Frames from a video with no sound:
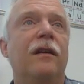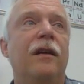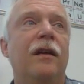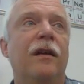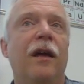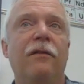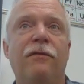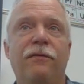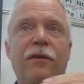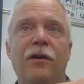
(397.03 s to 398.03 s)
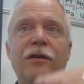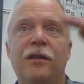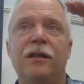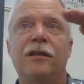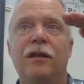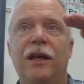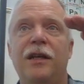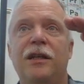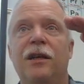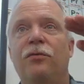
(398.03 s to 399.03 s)
in that first
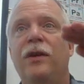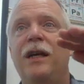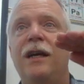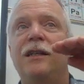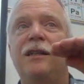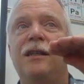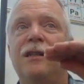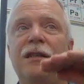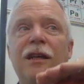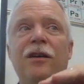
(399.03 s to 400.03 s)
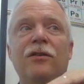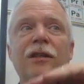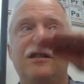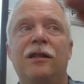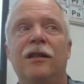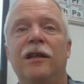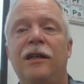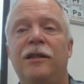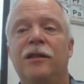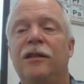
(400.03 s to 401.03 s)
distillation. If we had just a single
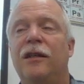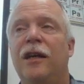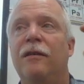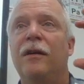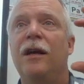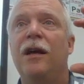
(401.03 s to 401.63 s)
distillation step,